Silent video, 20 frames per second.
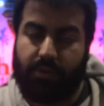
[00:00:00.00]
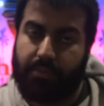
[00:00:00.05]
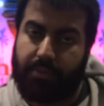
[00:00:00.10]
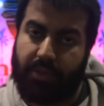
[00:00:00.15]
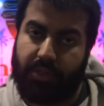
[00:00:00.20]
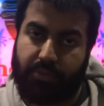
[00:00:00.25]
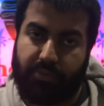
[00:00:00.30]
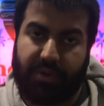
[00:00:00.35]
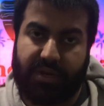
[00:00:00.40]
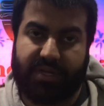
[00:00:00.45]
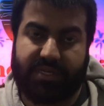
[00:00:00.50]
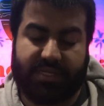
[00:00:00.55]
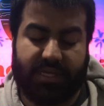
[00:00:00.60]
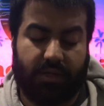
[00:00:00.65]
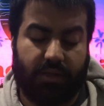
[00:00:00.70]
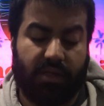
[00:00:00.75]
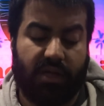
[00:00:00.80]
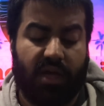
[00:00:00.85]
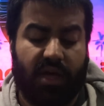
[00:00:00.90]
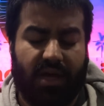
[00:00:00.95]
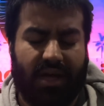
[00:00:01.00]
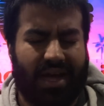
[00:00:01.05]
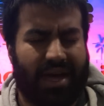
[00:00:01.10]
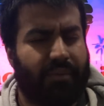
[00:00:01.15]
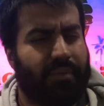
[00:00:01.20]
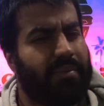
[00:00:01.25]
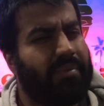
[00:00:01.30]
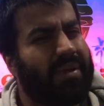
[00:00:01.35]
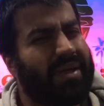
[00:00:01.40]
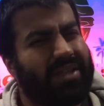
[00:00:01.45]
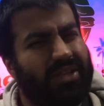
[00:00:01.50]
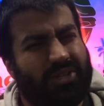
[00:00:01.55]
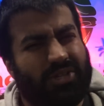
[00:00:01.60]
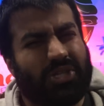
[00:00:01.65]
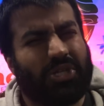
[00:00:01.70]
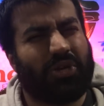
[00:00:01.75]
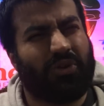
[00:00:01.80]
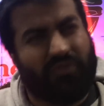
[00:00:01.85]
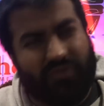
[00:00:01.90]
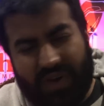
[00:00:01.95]
we play 3 Gazelle, and we play
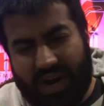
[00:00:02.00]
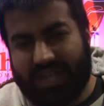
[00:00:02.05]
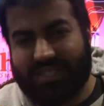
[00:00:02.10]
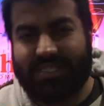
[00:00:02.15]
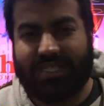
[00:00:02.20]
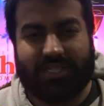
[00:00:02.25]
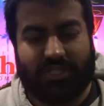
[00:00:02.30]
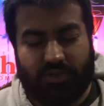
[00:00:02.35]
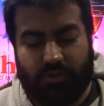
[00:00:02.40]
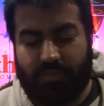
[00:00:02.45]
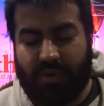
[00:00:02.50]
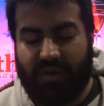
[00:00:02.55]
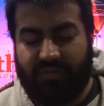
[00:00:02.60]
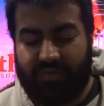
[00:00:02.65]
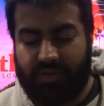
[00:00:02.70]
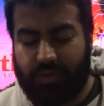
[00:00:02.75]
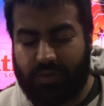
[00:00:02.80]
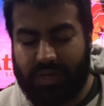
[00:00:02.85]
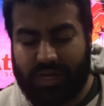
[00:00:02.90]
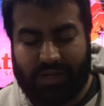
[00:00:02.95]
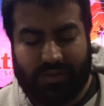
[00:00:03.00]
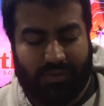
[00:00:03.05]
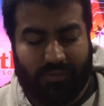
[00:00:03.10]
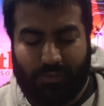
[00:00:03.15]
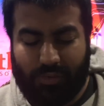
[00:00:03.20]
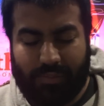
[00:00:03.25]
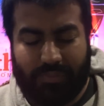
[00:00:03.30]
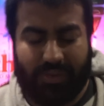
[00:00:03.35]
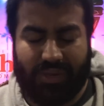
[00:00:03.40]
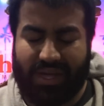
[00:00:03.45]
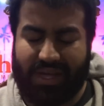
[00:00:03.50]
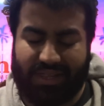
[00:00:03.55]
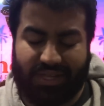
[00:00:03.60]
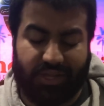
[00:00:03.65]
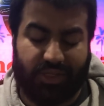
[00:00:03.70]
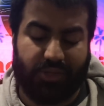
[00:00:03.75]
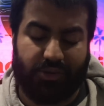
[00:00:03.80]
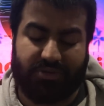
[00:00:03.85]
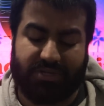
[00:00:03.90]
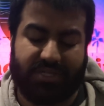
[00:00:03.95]
2 Foxy, 2 Buffalo. Like, look, we're playing
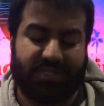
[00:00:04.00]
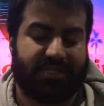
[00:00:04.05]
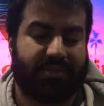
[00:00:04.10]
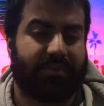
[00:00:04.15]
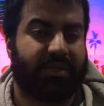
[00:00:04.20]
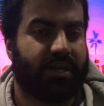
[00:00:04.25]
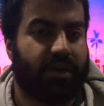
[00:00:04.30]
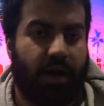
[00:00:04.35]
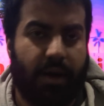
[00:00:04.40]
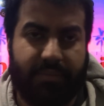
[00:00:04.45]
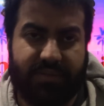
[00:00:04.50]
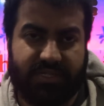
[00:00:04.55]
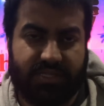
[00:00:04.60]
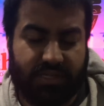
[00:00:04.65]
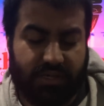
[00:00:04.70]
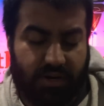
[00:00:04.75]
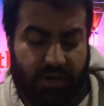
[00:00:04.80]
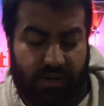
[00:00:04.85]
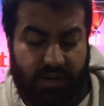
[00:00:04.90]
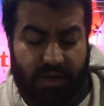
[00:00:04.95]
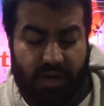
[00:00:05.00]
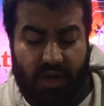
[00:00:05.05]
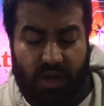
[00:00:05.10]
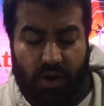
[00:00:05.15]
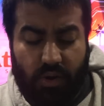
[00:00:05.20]
like 13-something copies of the card.